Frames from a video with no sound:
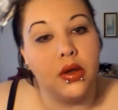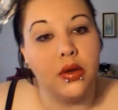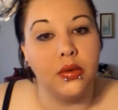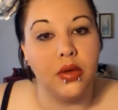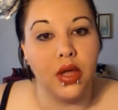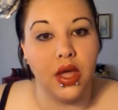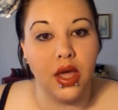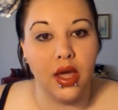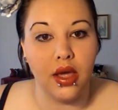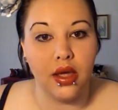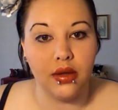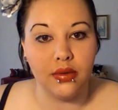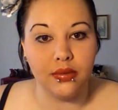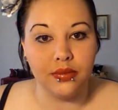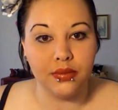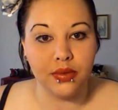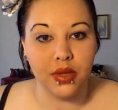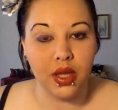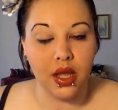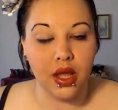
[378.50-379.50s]
Okay,
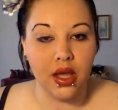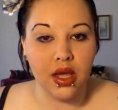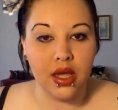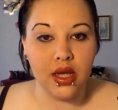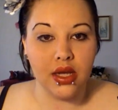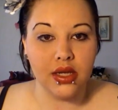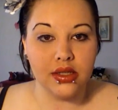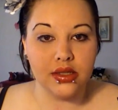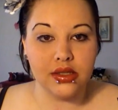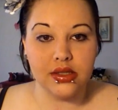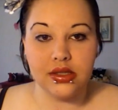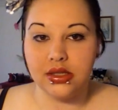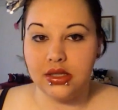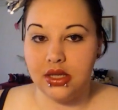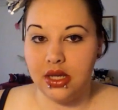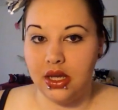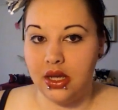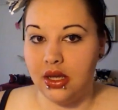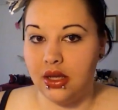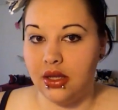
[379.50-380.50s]

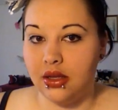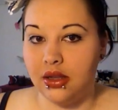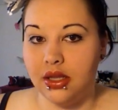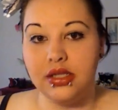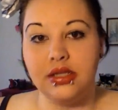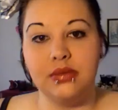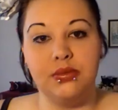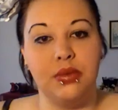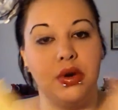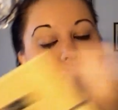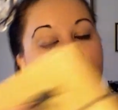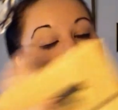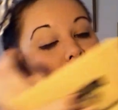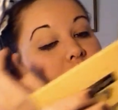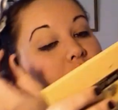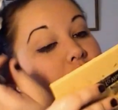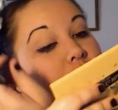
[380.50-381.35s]
see, that's marvelous.